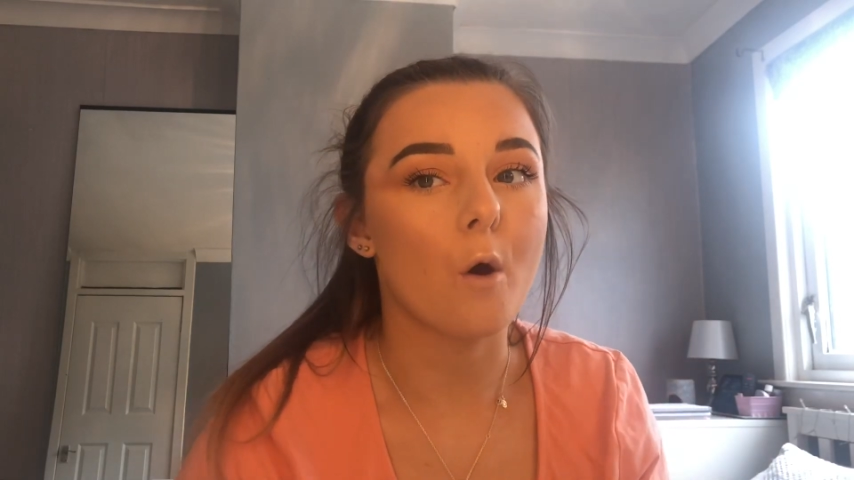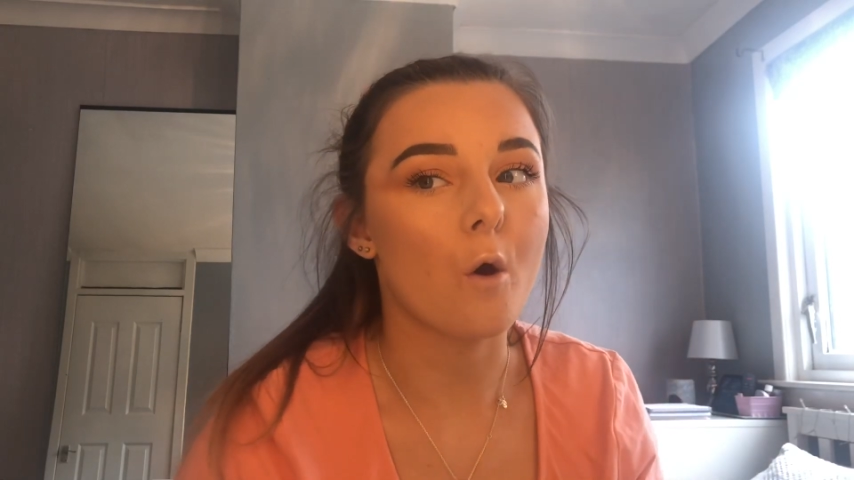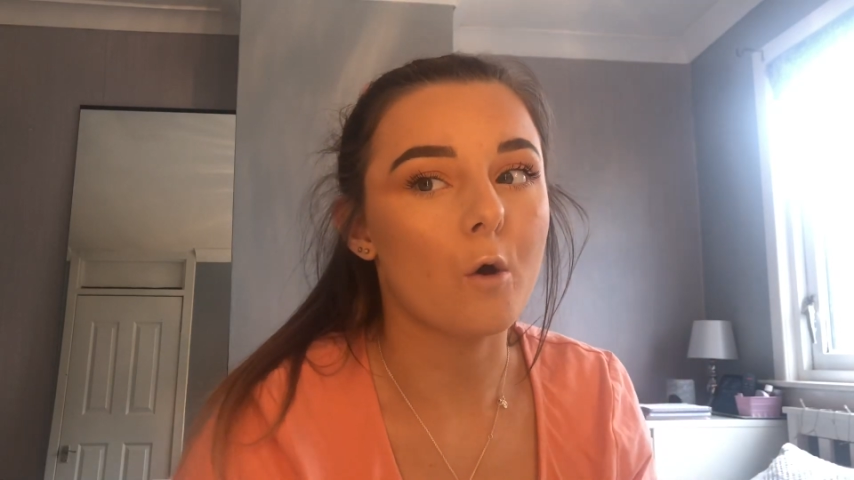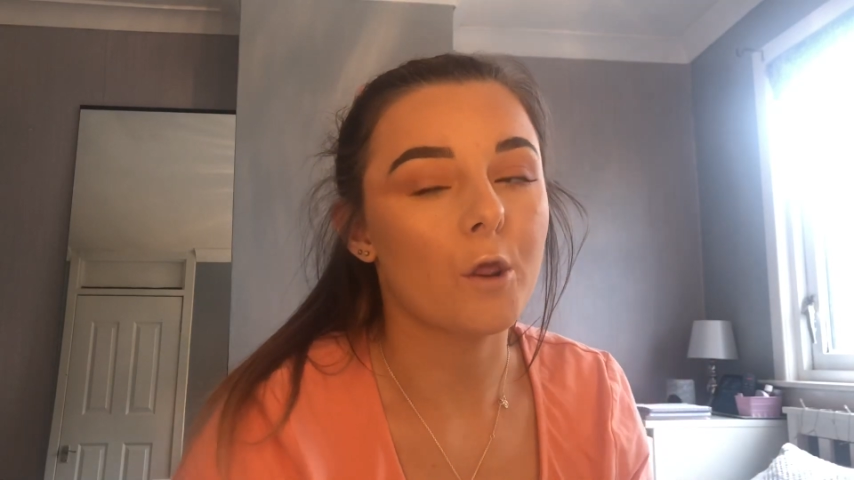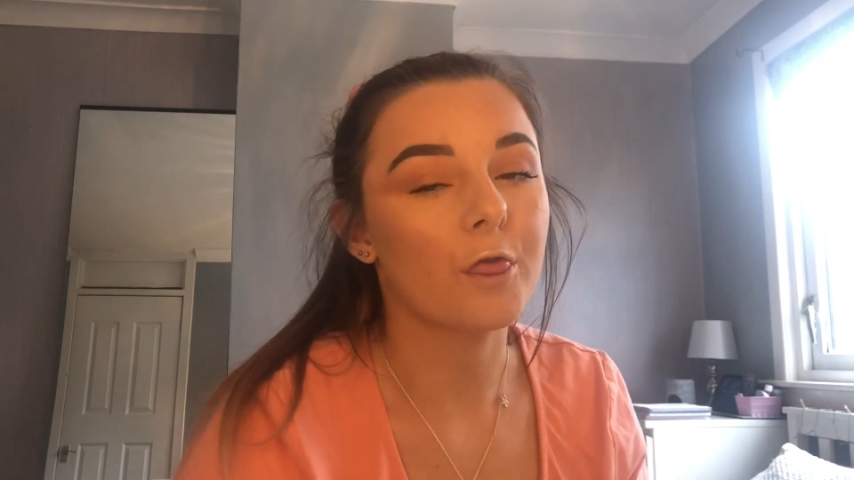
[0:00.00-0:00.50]

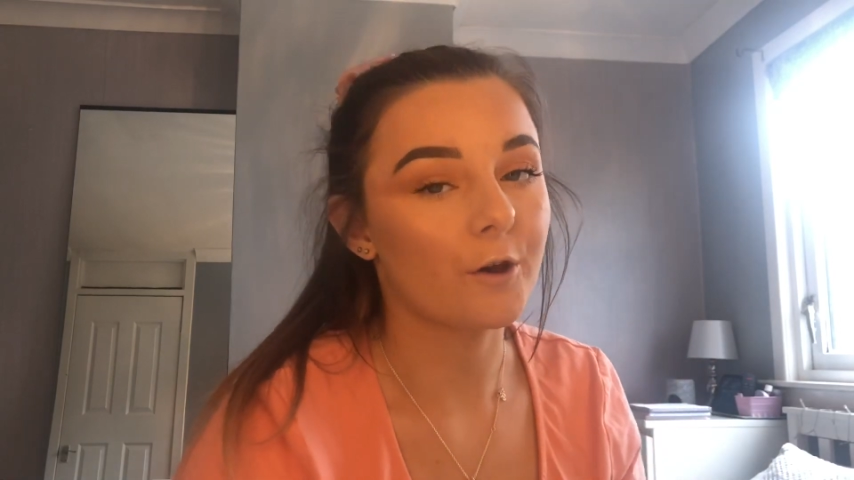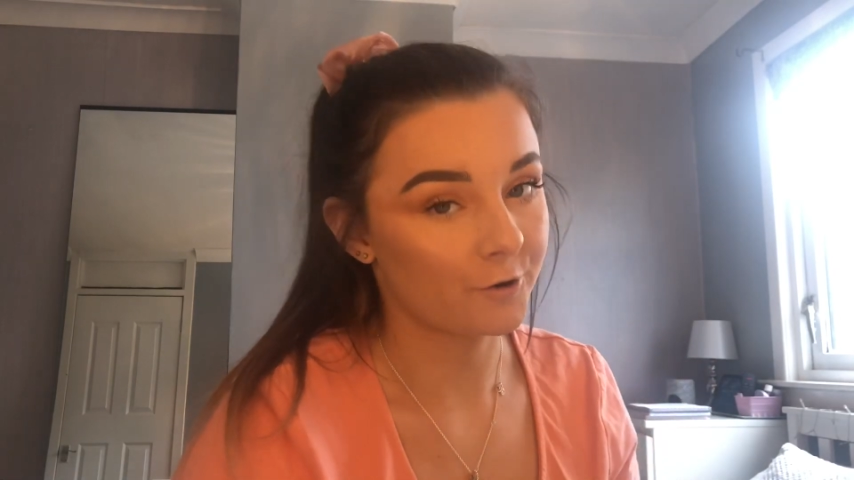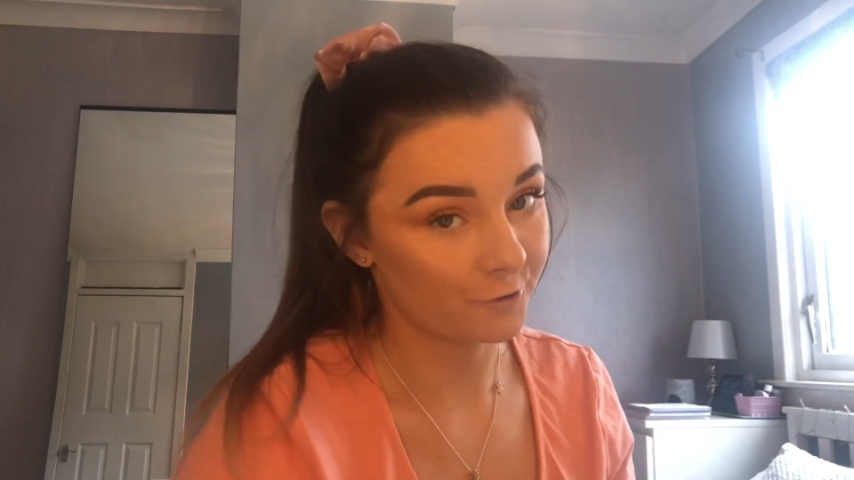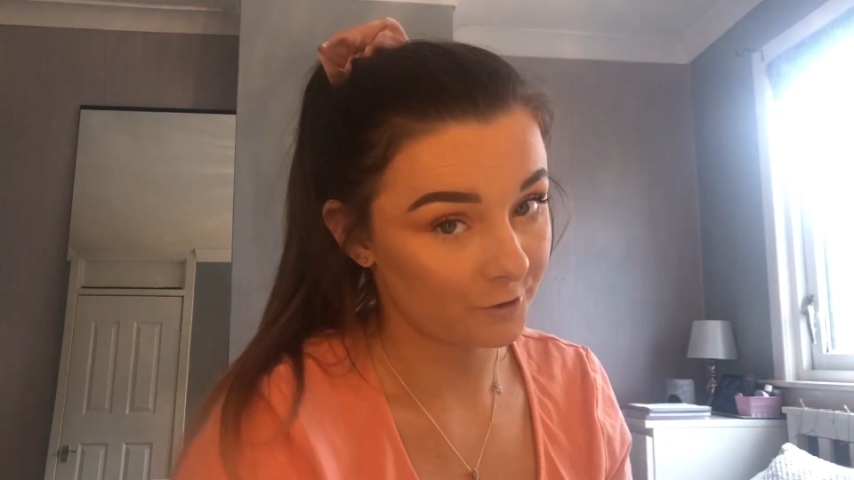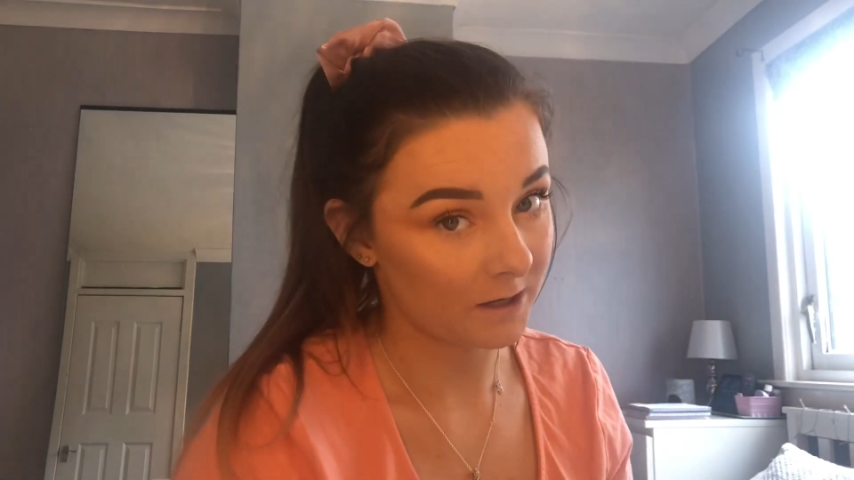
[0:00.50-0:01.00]
on
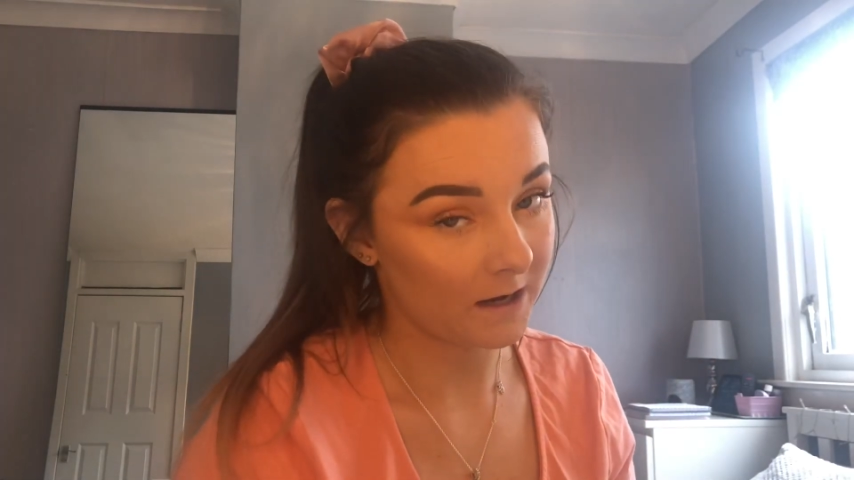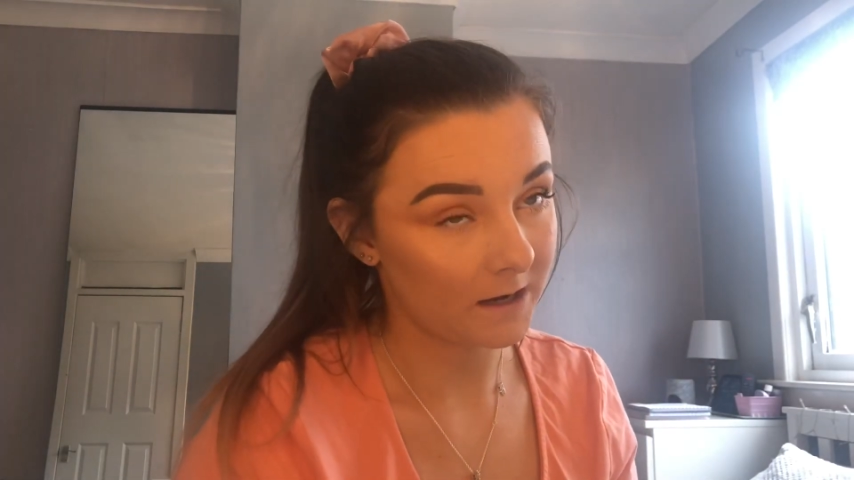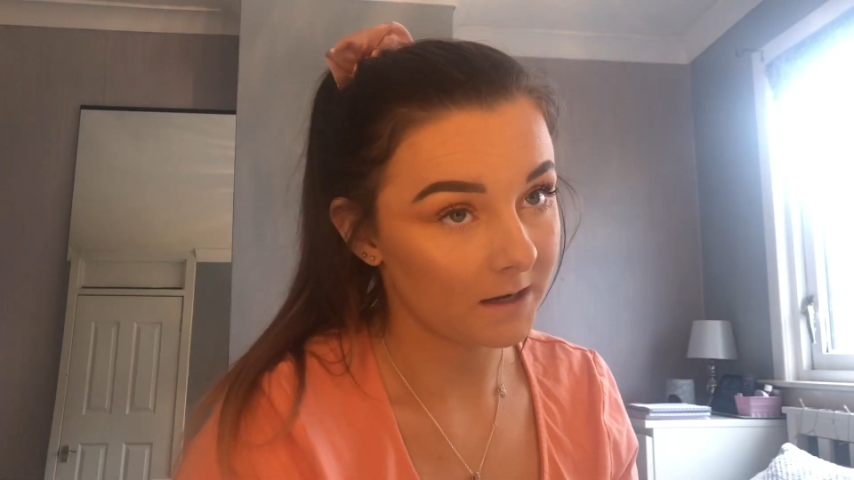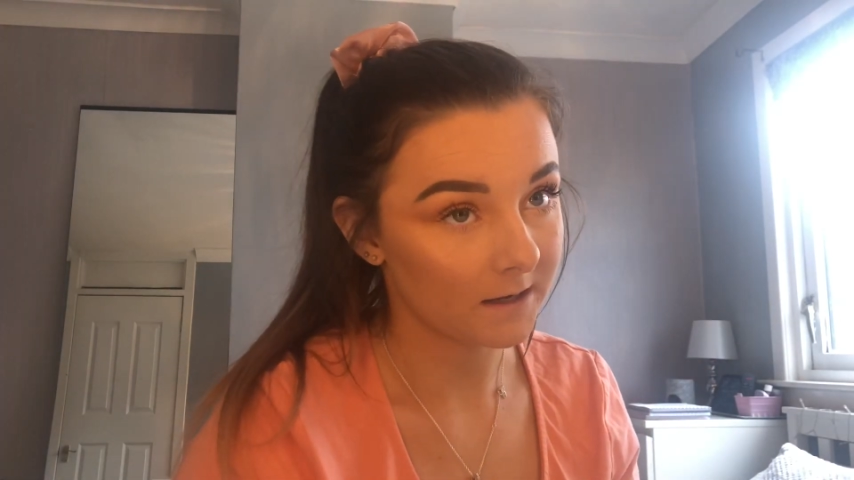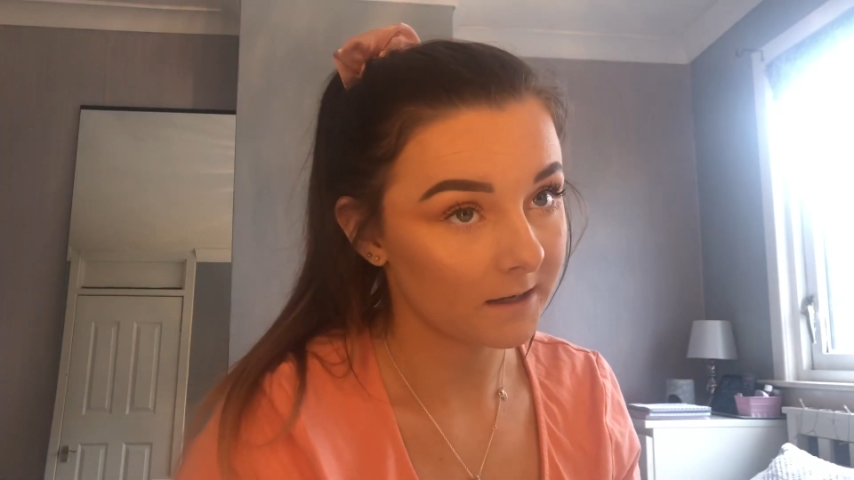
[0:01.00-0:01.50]
Thursday.